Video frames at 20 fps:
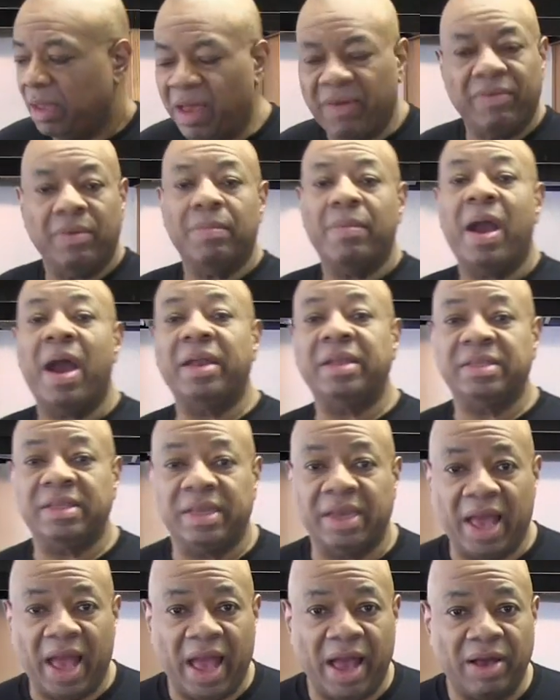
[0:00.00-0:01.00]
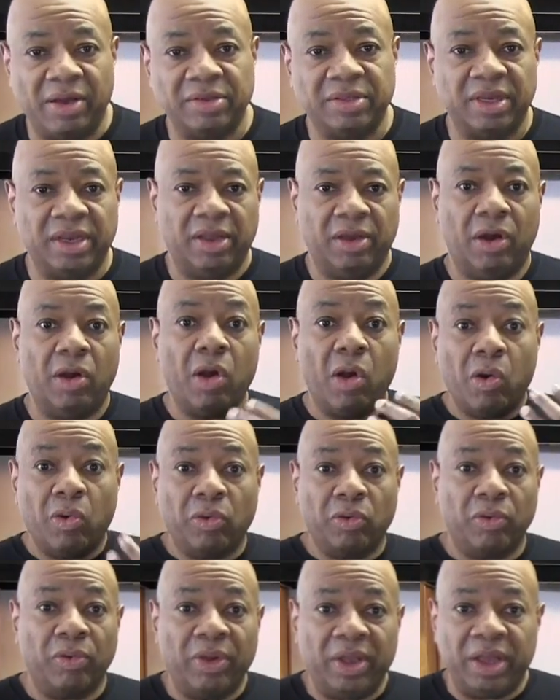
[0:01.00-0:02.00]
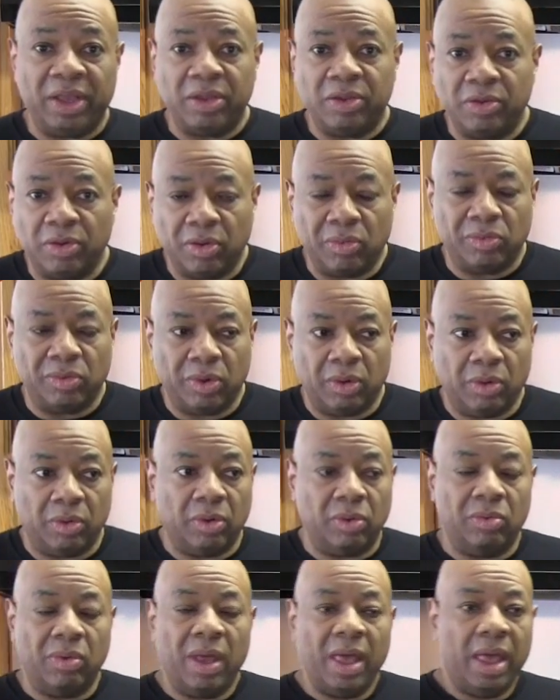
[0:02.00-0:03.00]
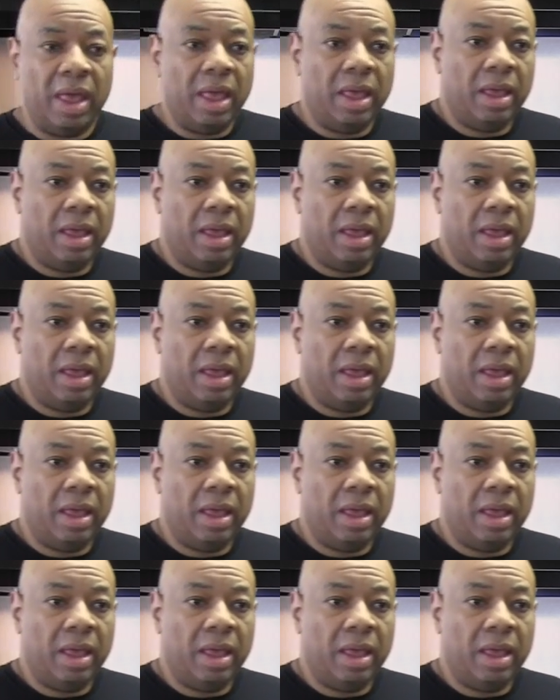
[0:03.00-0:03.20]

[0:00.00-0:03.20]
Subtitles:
everybody's in the house and they're hungry and you don't know